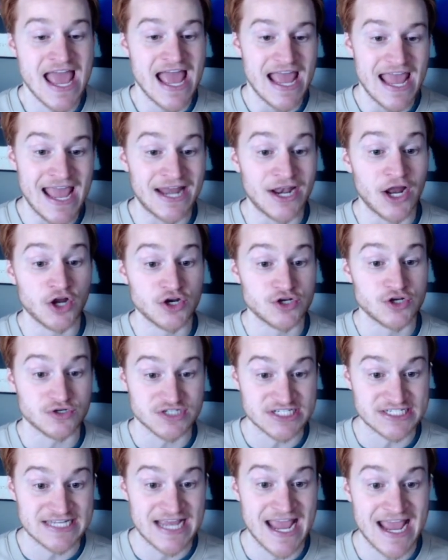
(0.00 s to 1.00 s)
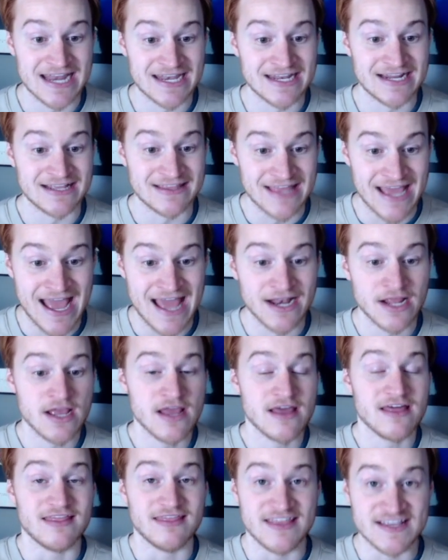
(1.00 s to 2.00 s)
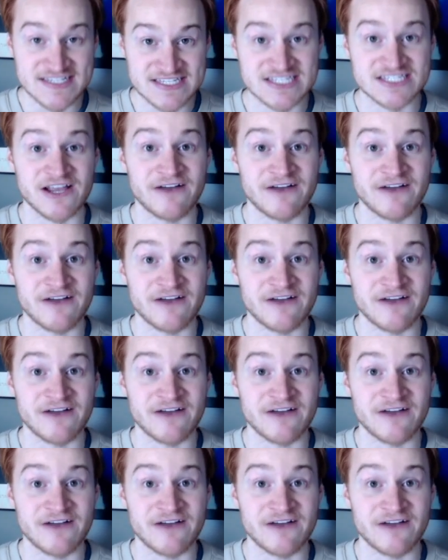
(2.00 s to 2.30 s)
and understanding that this is a